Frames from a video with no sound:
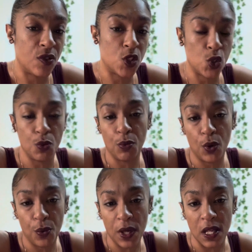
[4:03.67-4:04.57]
2 more
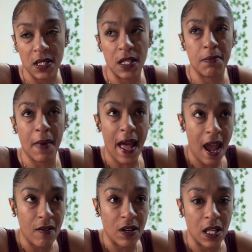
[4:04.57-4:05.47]
weeks. It is my
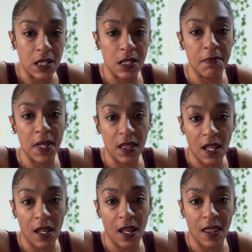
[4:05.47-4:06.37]
arrogance, me
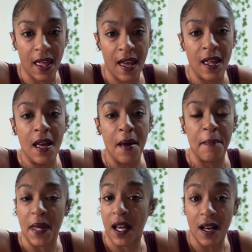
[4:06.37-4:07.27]
thinking that
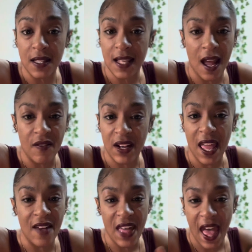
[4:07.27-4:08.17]
because I already
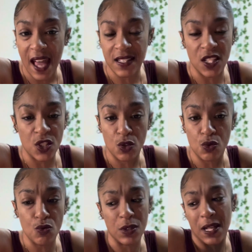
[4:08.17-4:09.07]
have the access to
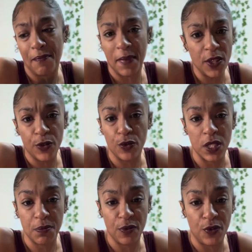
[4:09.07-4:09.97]
tools and I've been through this
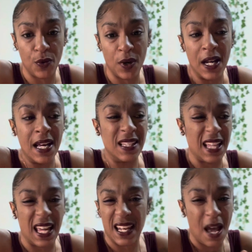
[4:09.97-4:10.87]
before,
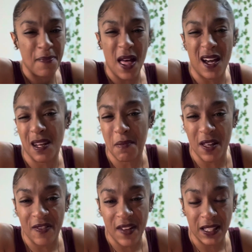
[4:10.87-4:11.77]
that I'm not going to be
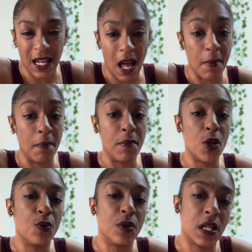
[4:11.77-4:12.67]
affected. I'm
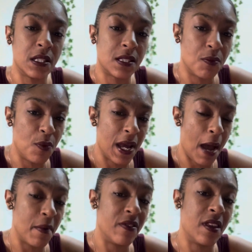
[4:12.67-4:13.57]
immune in some way.
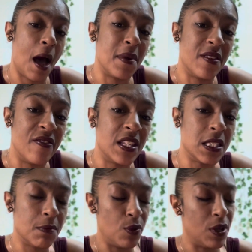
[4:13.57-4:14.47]
I'm
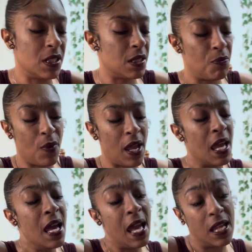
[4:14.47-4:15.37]
invincible in some way.
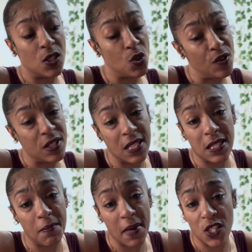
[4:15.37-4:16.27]
And Taurus, that's
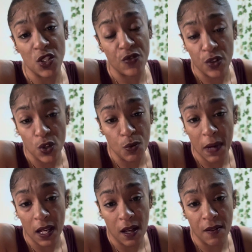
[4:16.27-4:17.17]
a message for you, my
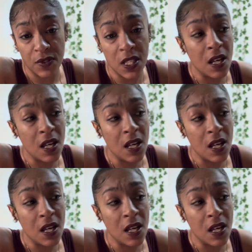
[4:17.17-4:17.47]
loves.